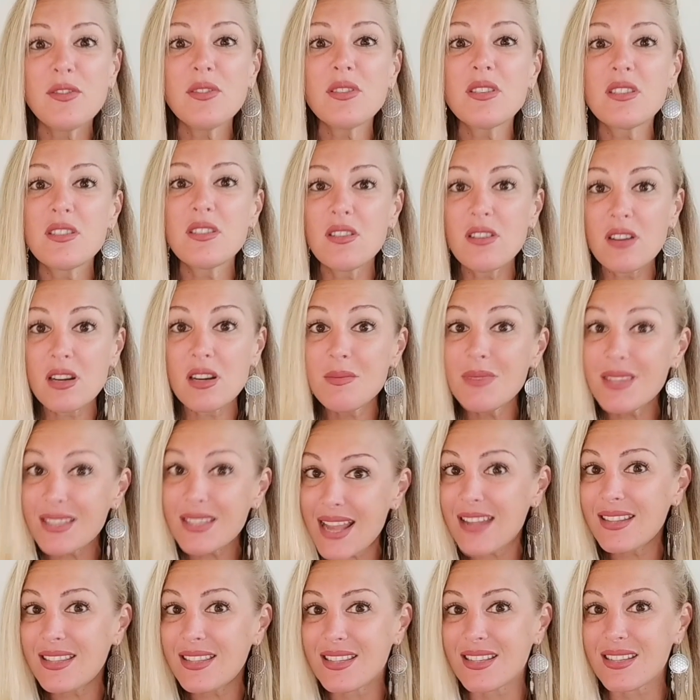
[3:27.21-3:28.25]

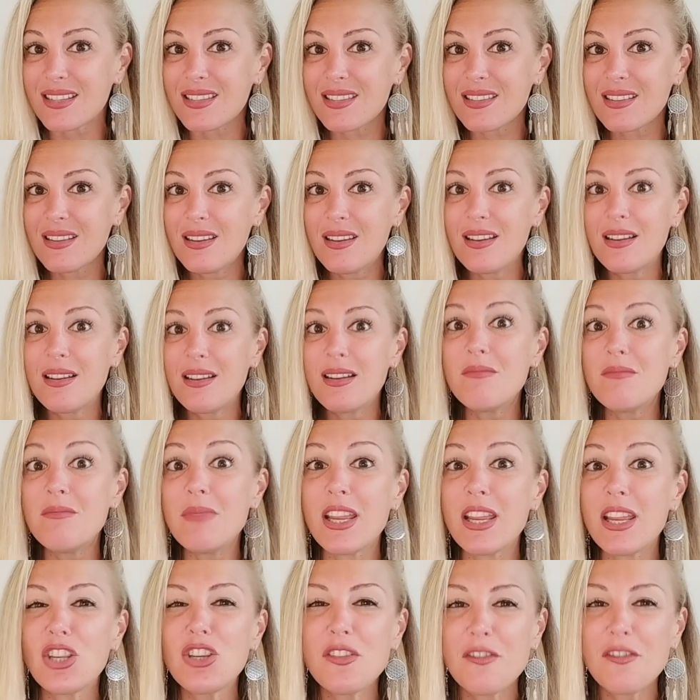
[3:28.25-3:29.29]
circumstances
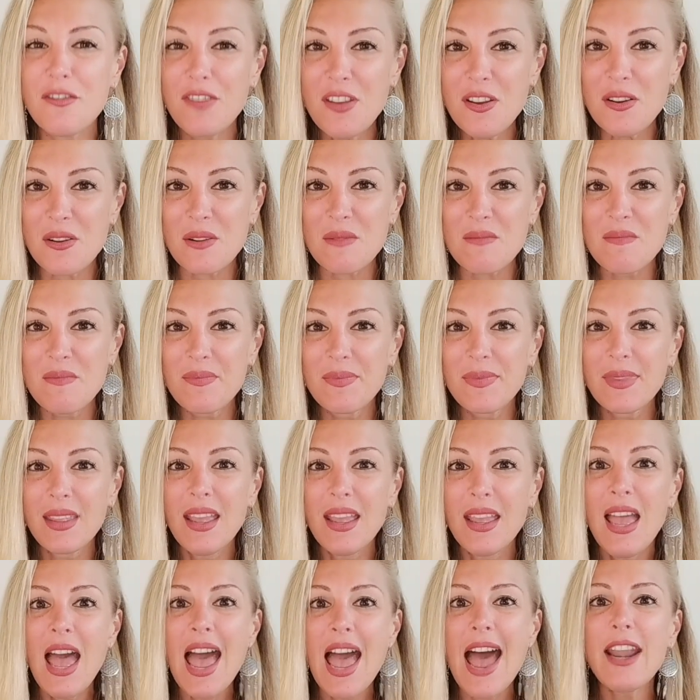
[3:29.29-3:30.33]
made you feel.
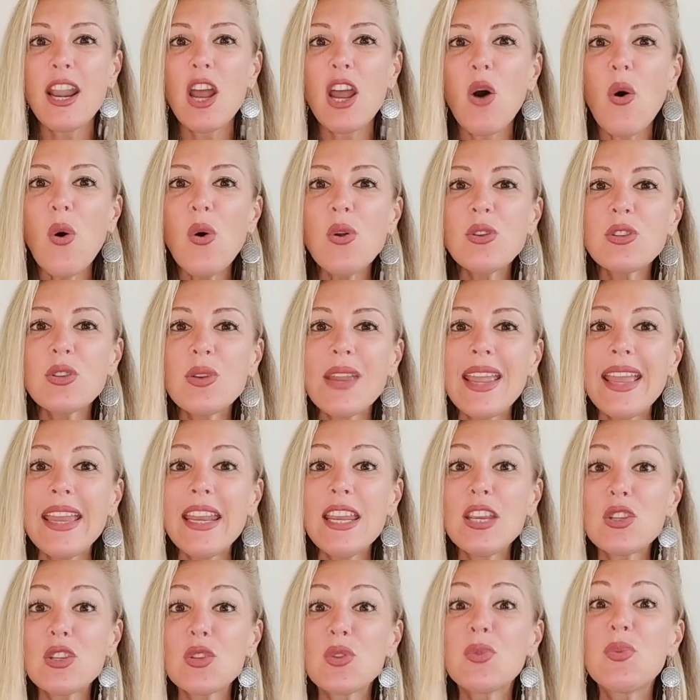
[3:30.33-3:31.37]
And also, it
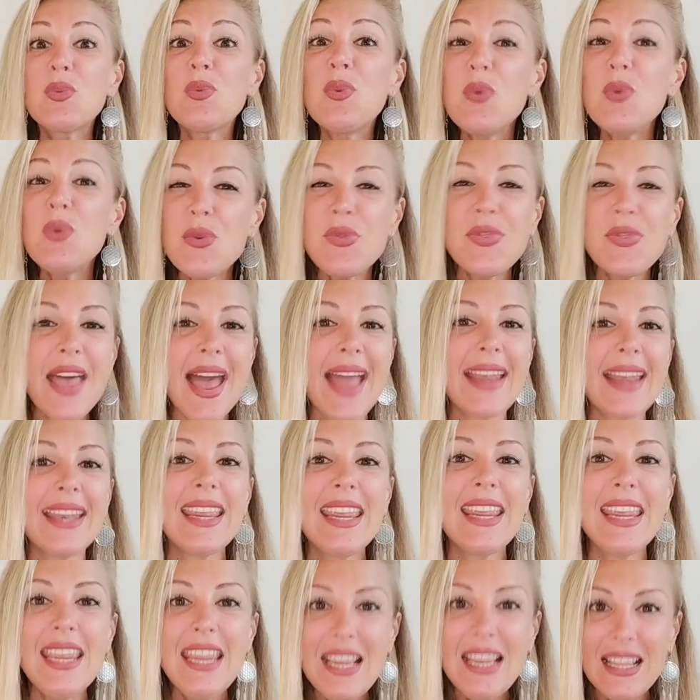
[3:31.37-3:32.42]
is through that
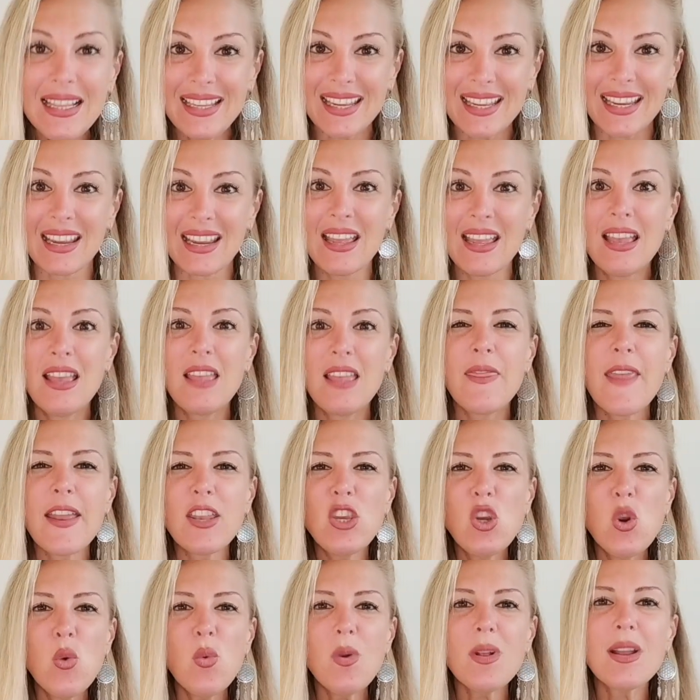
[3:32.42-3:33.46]
healing that
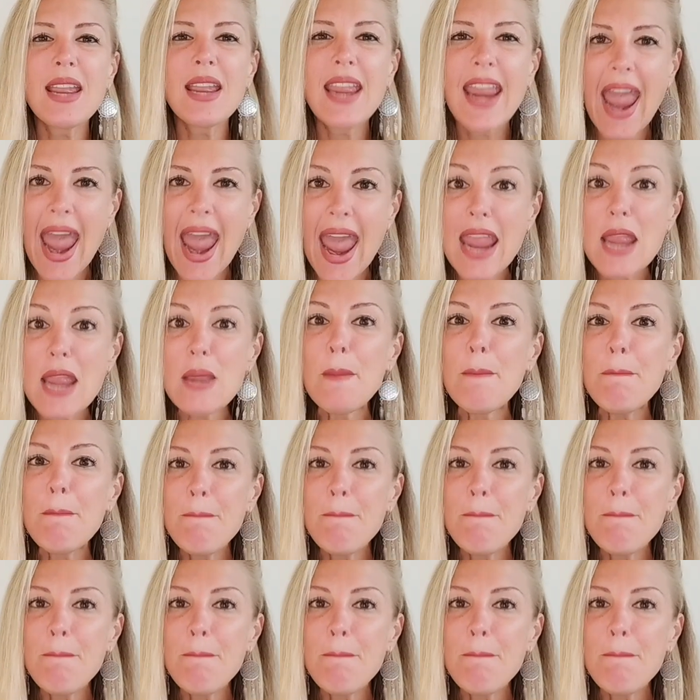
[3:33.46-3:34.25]
you will gain